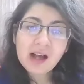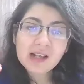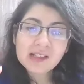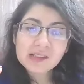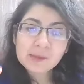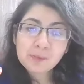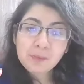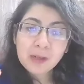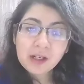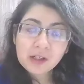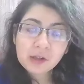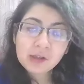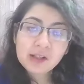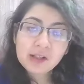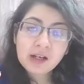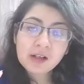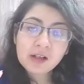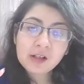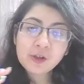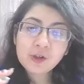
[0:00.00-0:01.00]
aspect
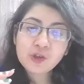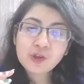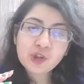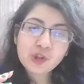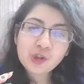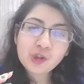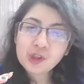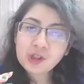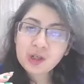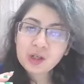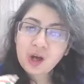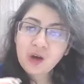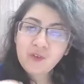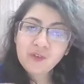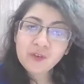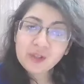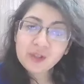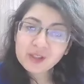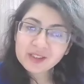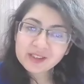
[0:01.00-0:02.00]
that literature
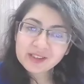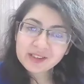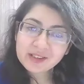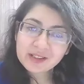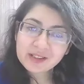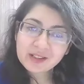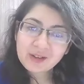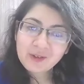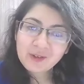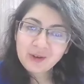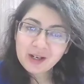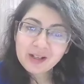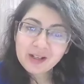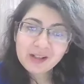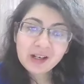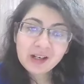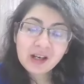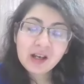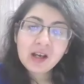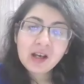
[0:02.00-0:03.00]
covers,
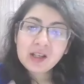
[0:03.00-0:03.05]
right?